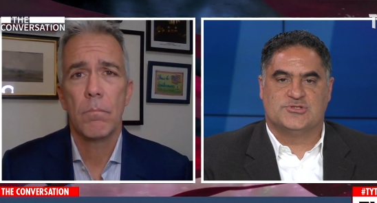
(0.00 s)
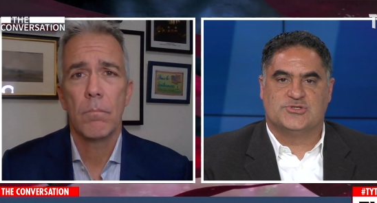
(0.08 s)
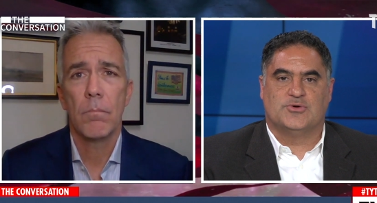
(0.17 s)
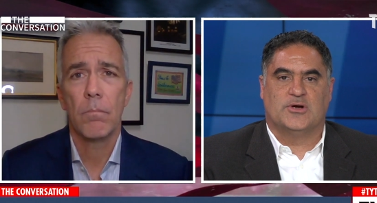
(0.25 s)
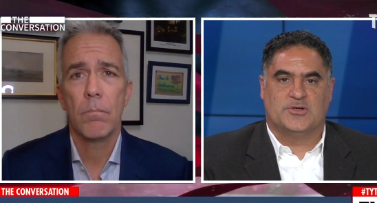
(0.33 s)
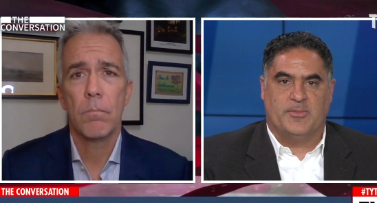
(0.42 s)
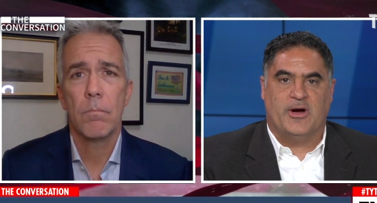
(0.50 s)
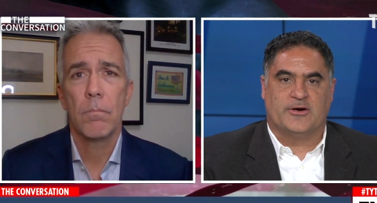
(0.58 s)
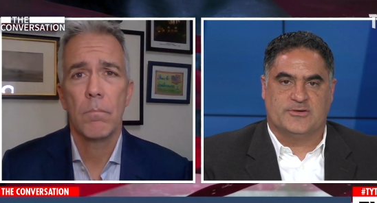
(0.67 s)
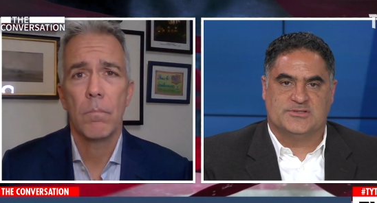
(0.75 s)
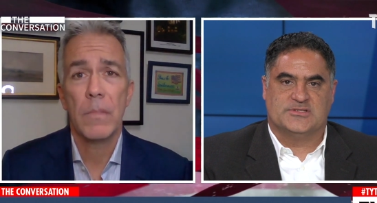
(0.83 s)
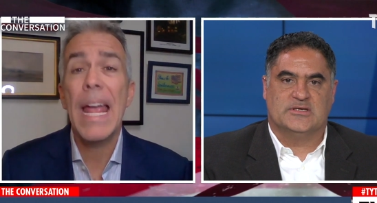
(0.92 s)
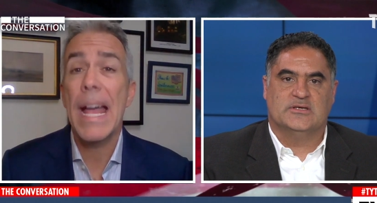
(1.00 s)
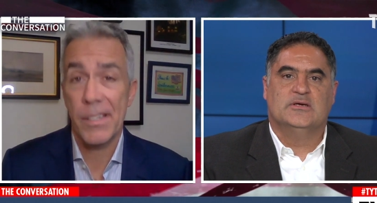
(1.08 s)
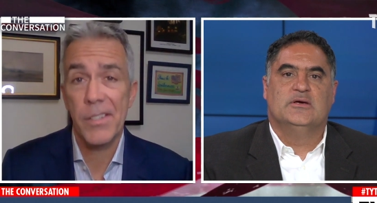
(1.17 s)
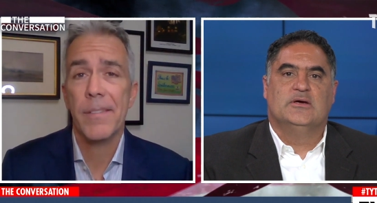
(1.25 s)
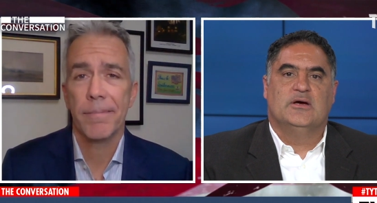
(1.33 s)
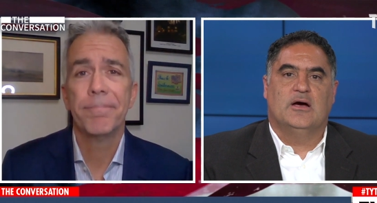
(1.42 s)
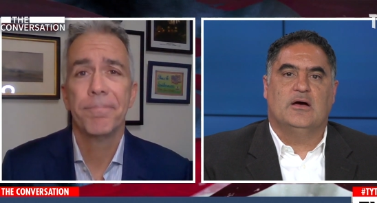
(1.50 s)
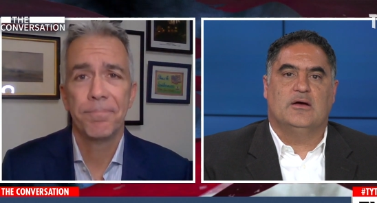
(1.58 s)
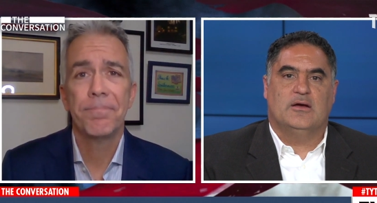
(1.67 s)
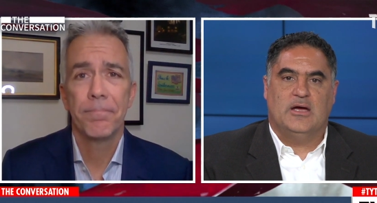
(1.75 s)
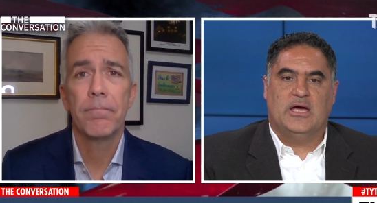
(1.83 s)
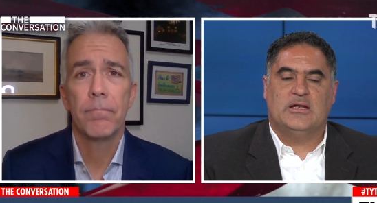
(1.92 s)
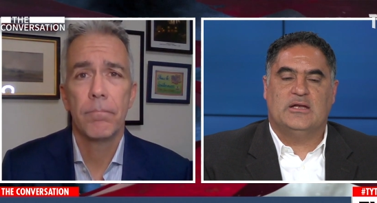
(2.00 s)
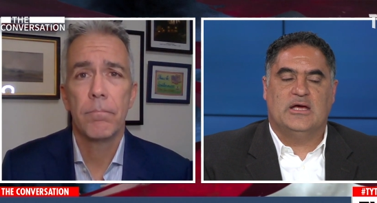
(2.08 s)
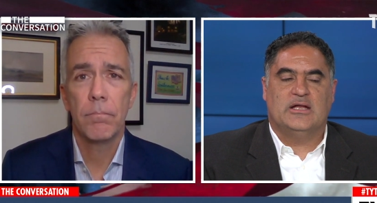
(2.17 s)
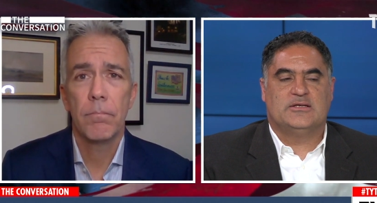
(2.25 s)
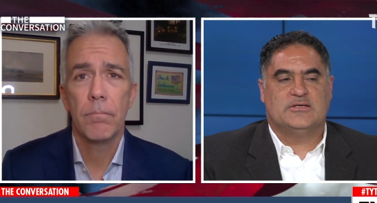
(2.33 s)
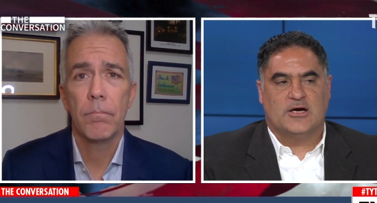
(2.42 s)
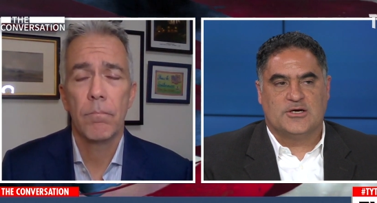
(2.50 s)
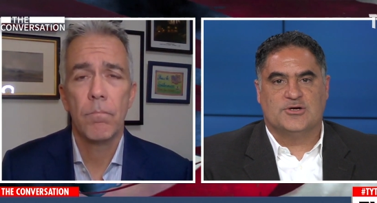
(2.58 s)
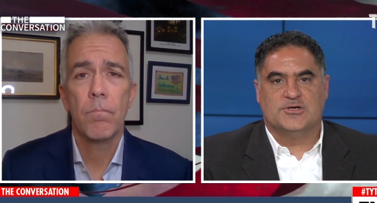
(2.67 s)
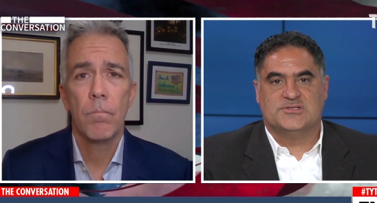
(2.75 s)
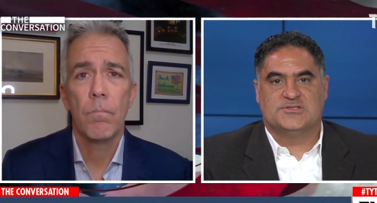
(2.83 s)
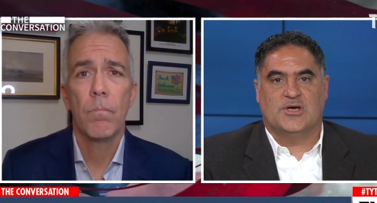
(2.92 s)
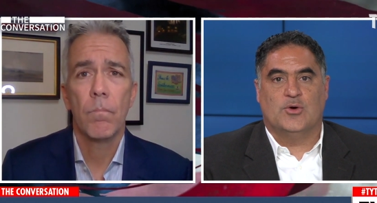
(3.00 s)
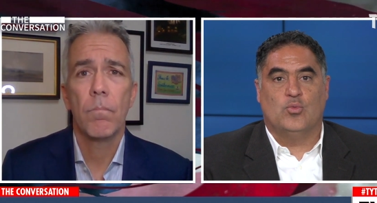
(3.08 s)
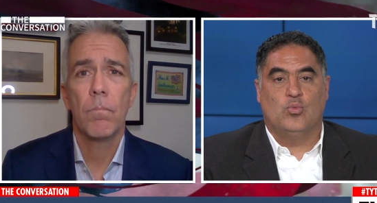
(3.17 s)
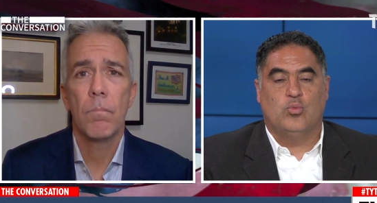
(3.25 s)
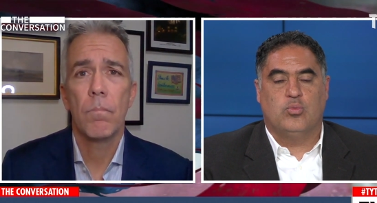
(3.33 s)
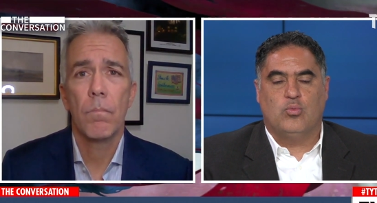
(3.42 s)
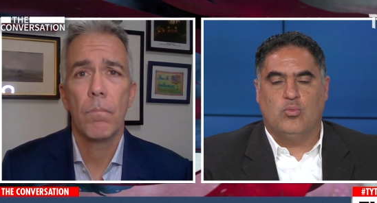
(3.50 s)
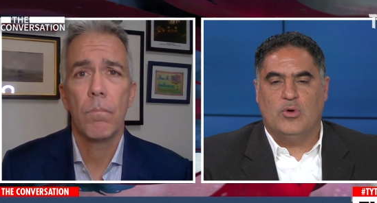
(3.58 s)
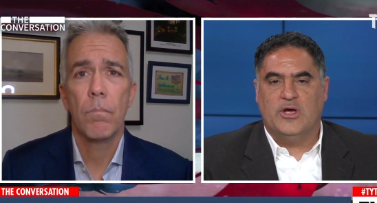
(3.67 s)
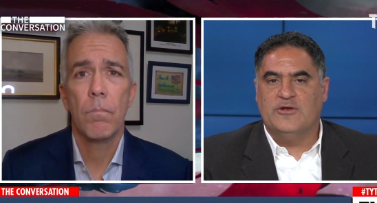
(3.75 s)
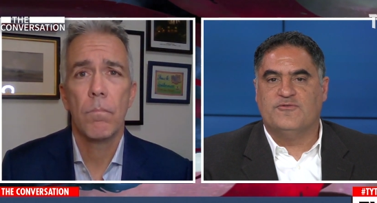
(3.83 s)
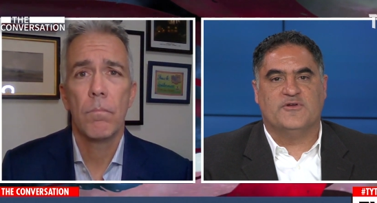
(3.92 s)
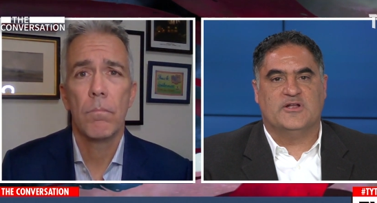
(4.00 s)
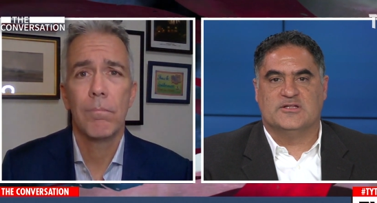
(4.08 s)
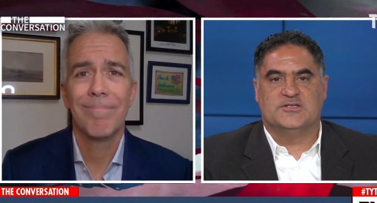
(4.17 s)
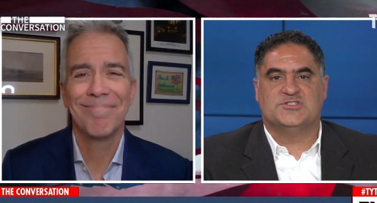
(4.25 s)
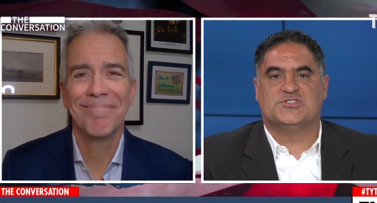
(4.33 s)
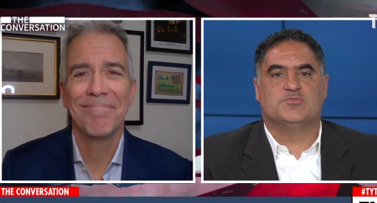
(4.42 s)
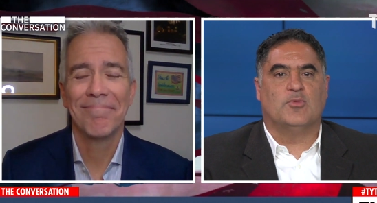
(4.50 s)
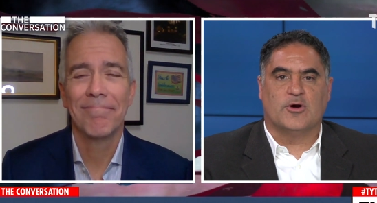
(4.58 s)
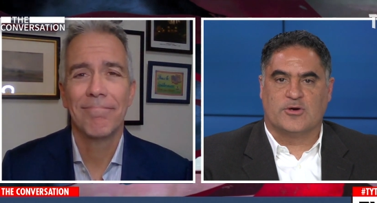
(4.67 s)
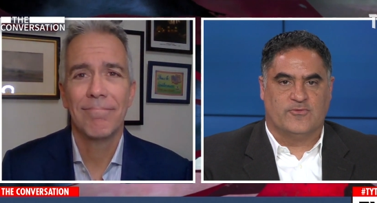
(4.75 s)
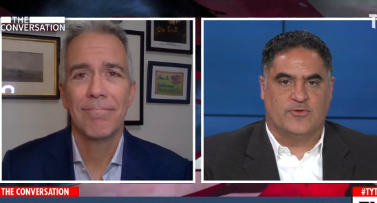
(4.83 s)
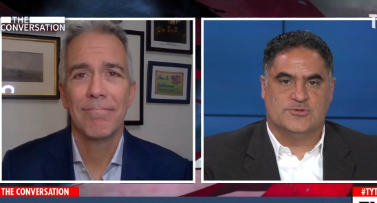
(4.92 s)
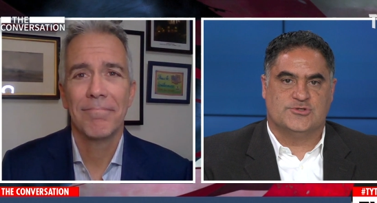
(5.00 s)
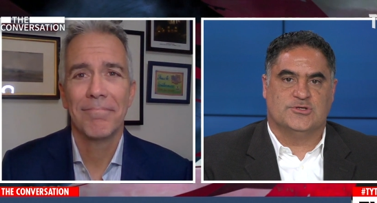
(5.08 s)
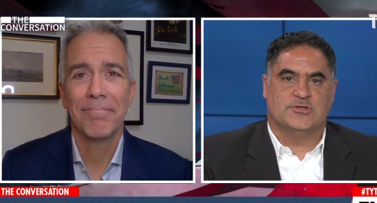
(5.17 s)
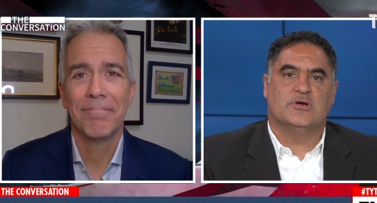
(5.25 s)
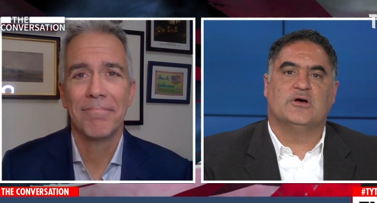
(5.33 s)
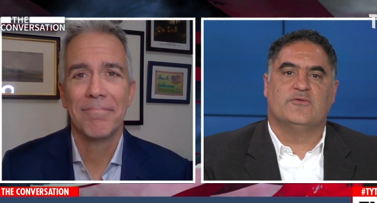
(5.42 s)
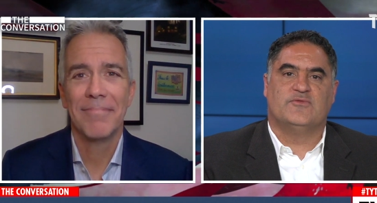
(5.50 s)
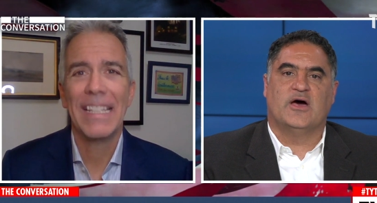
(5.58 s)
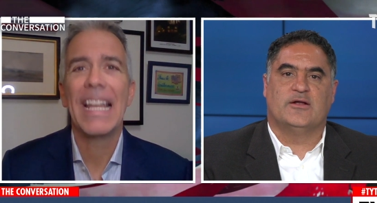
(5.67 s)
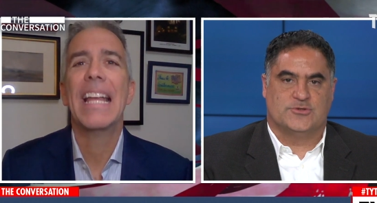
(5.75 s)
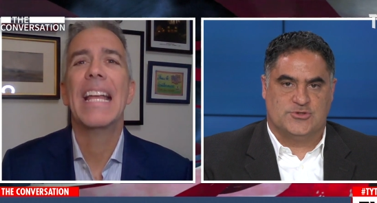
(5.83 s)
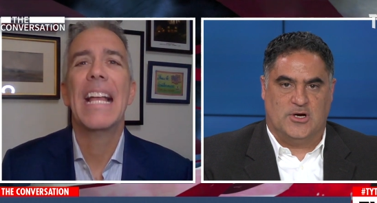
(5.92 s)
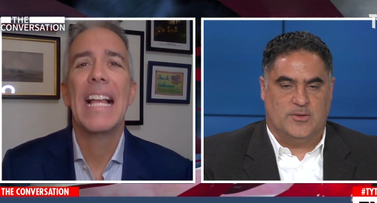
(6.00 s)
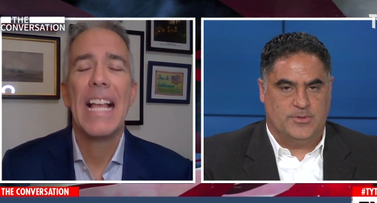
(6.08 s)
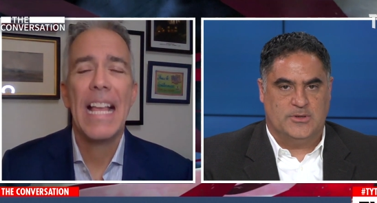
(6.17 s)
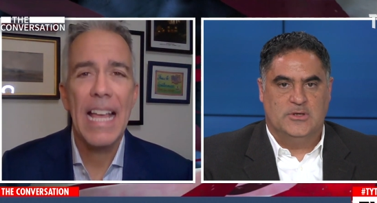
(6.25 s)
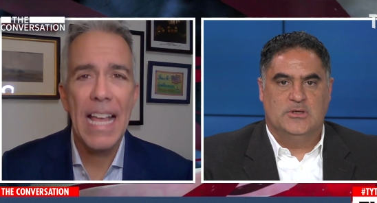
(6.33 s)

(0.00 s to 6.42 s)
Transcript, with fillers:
Speaker 1: to our democracy. Yes. And and is a infinitely smarter version of Donald Trump.